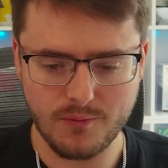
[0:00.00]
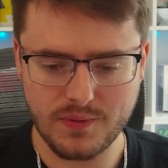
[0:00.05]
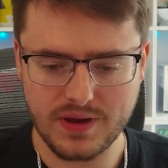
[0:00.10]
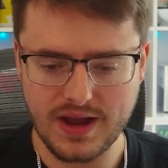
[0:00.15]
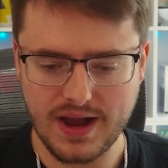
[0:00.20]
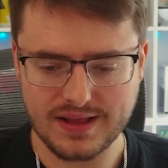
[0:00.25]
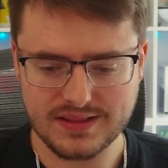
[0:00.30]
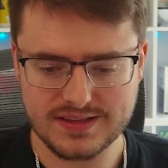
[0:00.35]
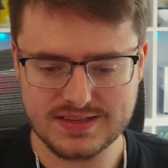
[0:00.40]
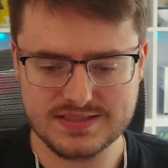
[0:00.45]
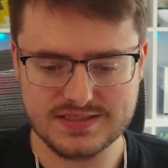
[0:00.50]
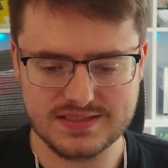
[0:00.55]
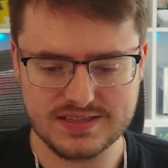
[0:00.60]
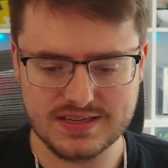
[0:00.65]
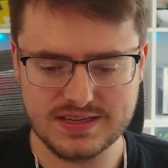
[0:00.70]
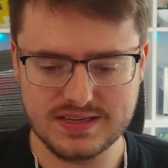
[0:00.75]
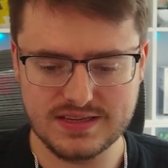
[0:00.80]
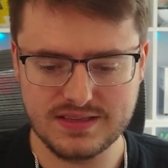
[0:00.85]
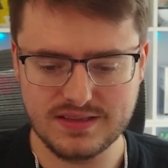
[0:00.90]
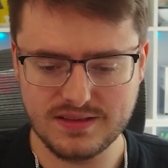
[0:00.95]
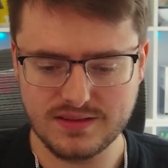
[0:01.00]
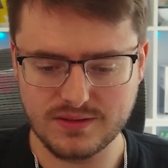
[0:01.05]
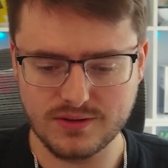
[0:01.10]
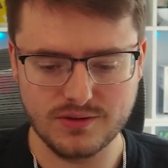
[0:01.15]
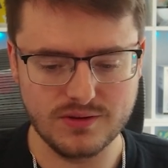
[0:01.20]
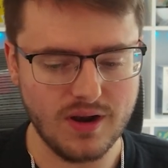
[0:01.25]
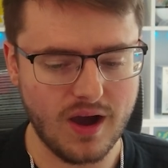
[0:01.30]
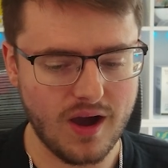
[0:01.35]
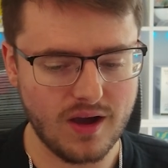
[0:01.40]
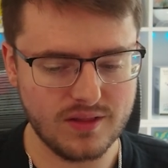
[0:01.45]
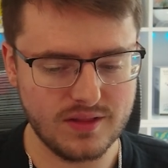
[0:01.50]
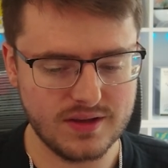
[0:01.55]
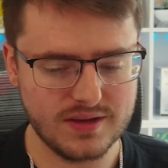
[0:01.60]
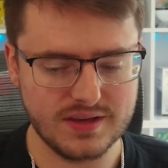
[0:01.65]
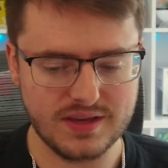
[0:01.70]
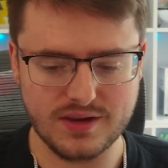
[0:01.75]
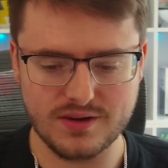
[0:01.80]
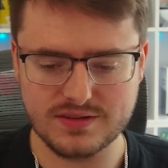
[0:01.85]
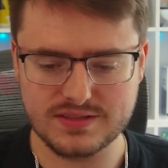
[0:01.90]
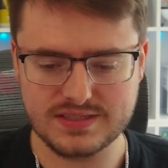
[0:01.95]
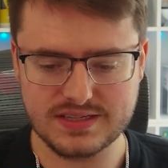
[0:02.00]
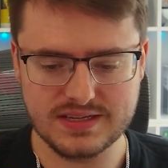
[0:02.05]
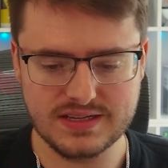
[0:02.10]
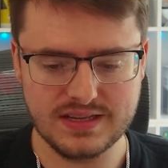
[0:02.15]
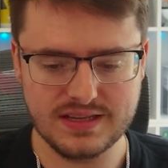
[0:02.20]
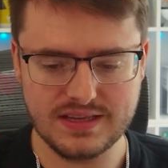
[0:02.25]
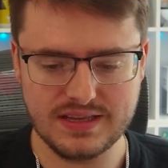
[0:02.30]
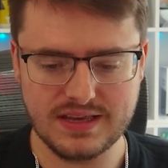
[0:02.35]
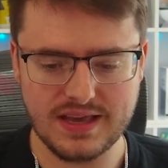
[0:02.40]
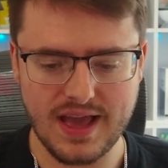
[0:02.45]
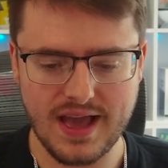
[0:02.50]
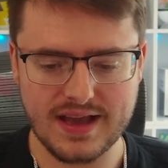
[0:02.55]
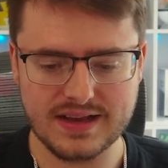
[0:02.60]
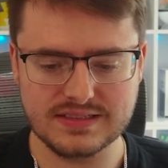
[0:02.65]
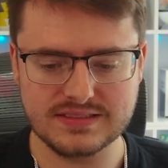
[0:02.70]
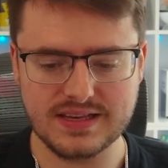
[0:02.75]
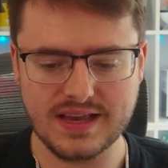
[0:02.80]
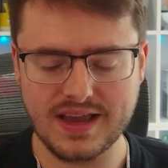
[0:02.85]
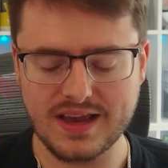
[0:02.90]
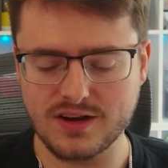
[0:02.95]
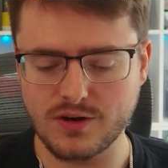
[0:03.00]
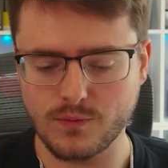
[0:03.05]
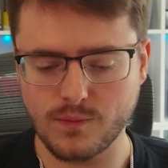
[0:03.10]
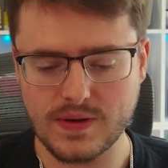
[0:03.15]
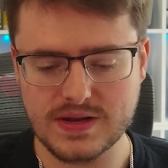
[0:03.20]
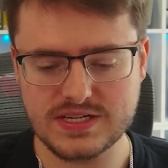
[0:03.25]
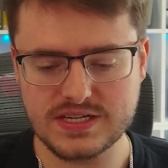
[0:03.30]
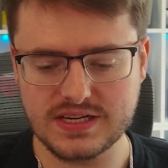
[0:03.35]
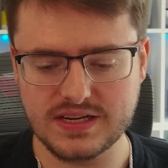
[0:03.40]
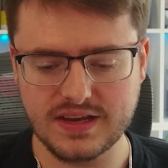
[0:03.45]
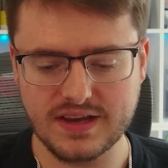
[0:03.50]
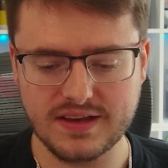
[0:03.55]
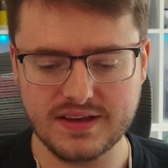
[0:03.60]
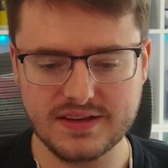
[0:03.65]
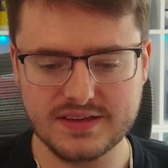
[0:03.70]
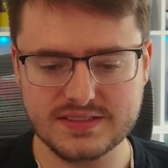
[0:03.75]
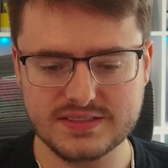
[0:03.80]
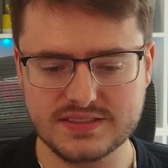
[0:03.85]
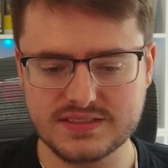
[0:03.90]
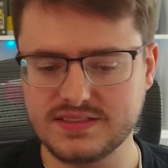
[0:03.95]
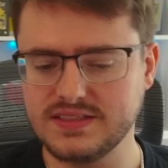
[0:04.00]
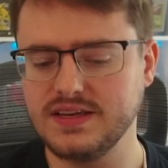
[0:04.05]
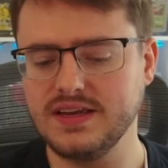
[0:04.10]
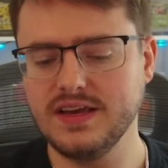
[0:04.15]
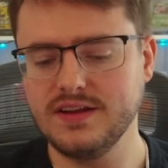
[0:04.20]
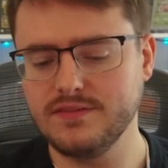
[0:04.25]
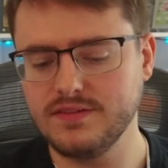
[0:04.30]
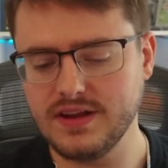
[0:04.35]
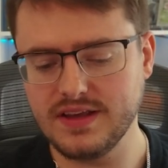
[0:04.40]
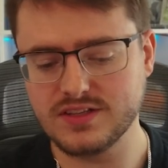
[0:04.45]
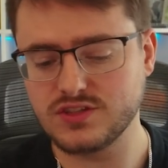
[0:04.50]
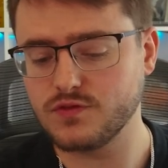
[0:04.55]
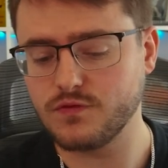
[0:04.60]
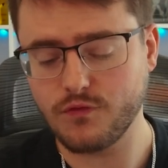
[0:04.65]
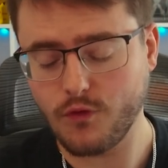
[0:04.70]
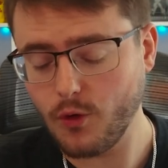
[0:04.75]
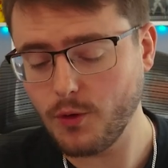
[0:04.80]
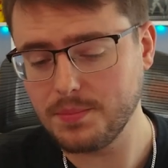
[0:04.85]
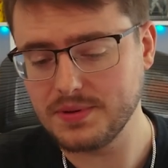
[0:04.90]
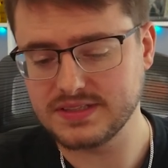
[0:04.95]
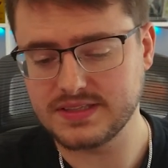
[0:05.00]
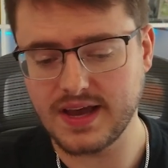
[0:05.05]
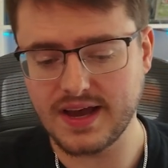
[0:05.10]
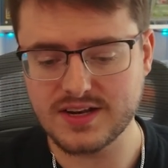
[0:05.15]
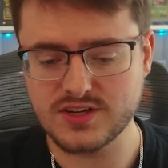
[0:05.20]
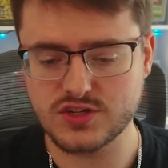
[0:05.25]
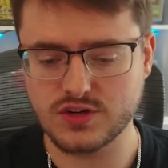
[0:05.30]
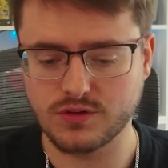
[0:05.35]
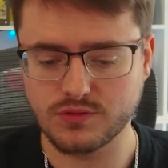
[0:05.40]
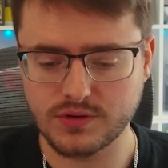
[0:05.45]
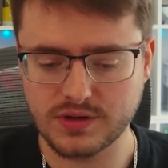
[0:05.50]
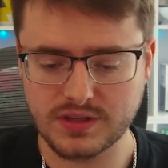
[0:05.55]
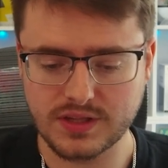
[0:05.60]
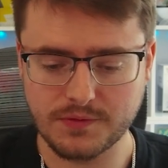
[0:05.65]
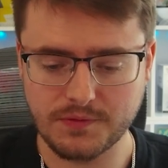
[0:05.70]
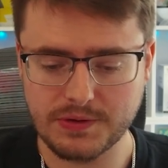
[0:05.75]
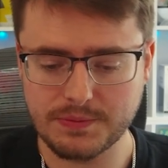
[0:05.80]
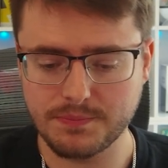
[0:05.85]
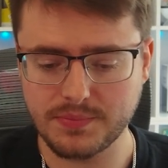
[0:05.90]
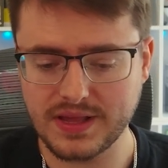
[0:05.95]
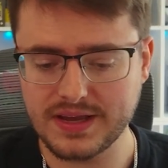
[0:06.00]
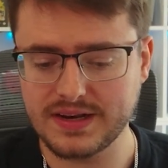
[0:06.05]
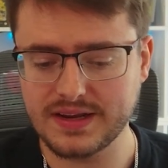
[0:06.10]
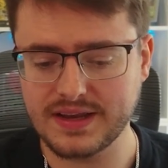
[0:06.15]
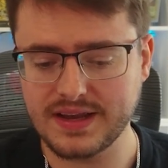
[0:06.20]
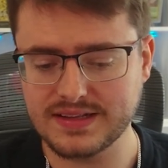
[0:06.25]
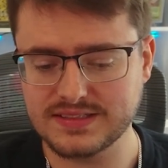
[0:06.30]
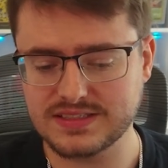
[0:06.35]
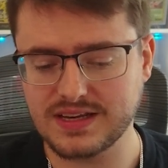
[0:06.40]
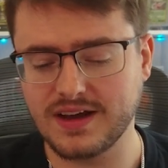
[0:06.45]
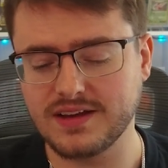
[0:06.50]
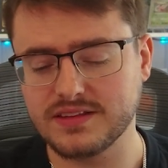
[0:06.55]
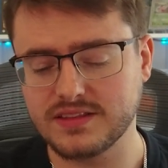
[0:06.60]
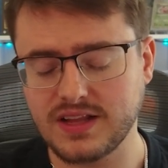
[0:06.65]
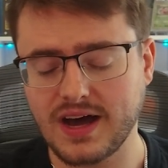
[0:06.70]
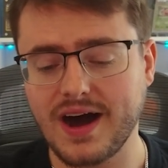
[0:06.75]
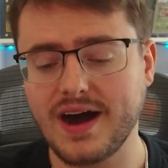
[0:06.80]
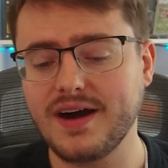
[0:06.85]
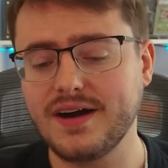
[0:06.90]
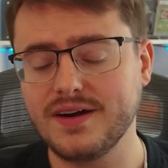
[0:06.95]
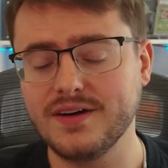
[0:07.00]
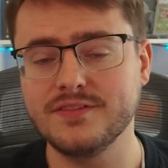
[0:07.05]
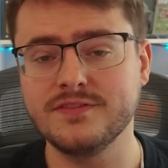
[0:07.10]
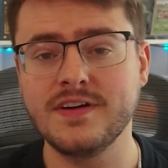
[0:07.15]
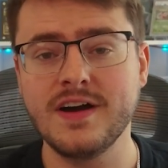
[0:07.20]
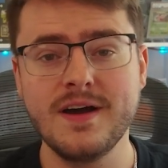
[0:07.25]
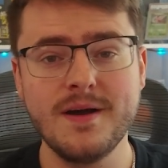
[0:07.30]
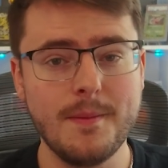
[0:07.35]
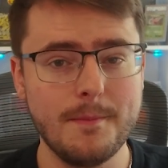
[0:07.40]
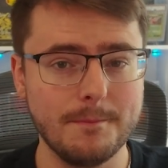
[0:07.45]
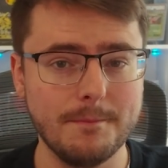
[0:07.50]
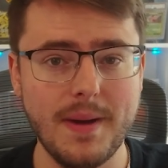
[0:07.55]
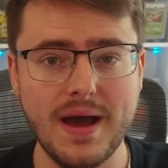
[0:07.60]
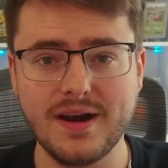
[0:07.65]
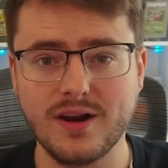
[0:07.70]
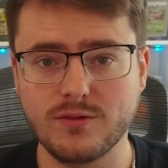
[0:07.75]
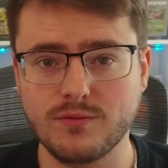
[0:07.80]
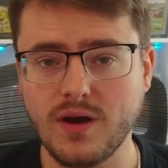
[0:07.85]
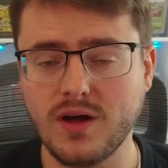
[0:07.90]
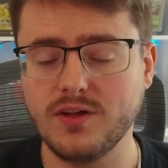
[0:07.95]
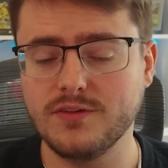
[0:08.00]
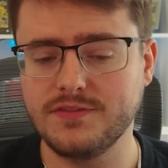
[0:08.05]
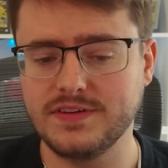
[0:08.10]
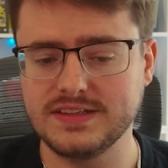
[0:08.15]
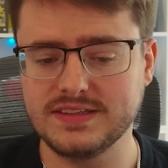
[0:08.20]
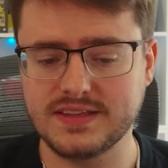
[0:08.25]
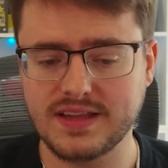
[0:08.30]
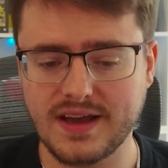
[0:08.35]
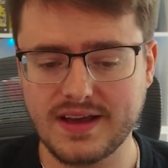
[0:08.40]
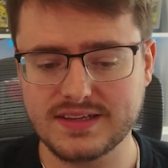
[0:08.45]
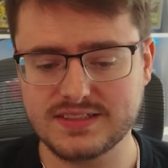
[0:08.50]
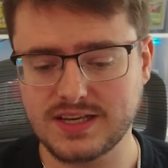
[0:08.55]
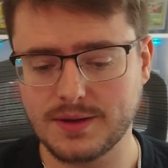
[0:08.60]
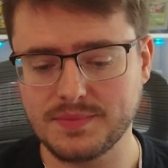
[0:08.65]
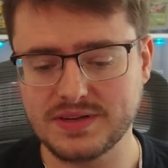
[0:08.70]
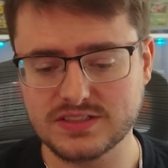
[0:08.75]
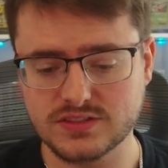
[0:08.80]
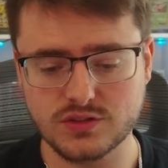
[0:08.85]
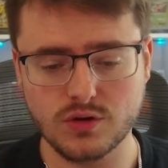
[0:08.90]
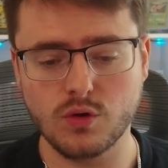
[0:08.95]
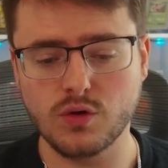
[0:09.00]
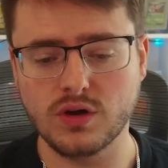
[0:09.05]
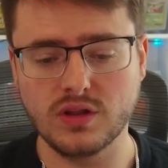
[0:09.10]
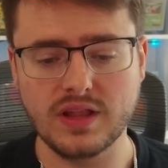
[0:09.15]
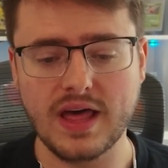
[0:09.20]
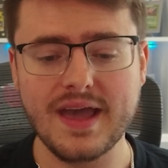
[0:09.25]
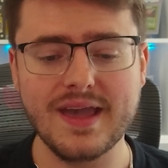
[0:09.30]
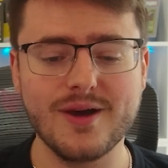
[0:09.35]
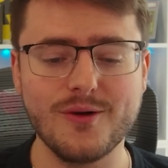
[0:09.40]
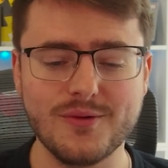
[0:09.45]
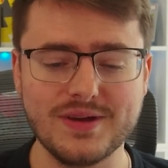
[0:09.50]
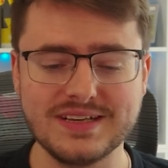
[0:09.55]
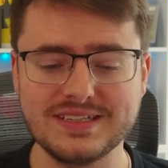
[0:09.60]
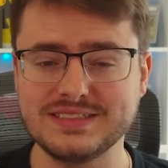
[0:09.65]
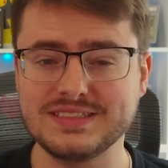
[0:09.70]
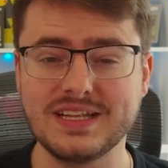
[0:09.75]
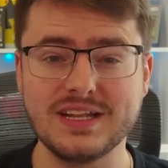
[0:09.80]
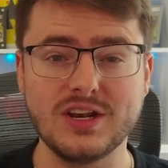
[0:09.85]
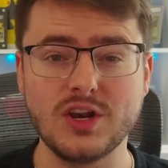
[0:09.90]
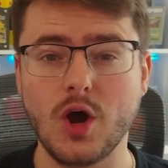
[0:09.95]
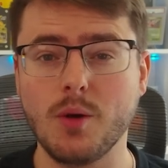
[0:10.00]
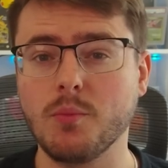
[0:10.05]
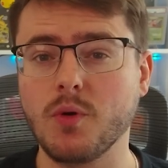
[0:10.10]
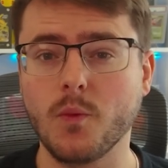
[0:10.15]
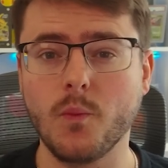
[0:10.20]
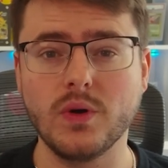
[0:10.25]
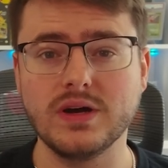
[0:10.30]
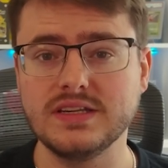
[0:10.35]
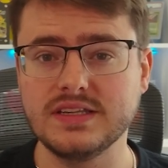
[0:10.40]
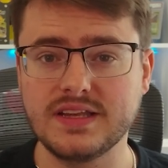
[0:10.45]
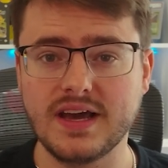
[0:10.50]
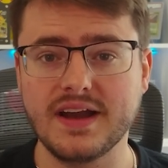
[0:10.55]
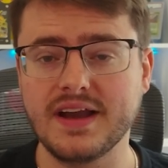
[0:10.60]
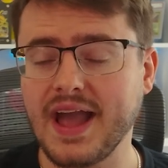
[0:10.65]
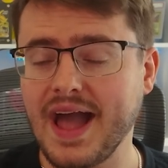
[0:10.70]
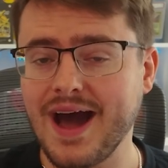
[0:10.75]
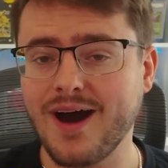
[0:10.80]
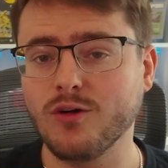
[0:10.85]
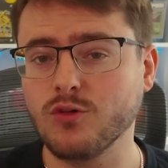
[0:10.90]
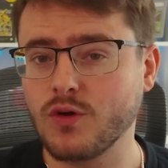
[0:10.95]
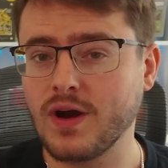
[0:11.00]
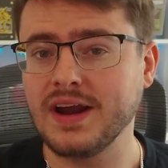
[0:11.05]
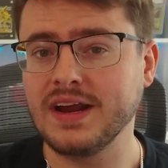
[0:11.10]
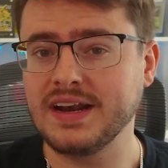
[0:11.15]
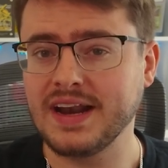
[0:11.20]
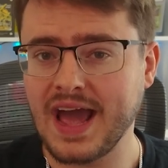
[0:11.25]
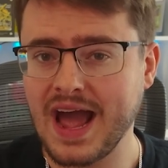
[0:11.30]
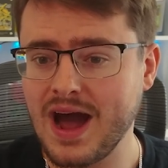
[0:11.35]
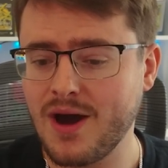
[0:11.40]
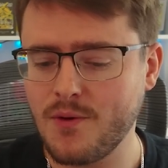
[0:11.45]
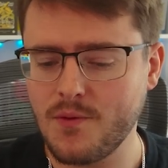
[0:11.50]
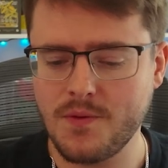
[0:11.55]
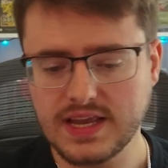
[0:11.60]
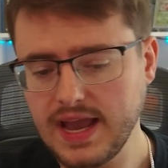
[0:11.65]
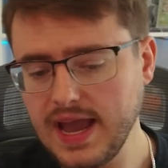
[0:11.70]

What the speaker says: We got to see Lunala, Giratina EX, and Regigigas in its full potential, really. We played against a lot of meta relevant decks. I mean, Solgaleo is the #1 deck out right now.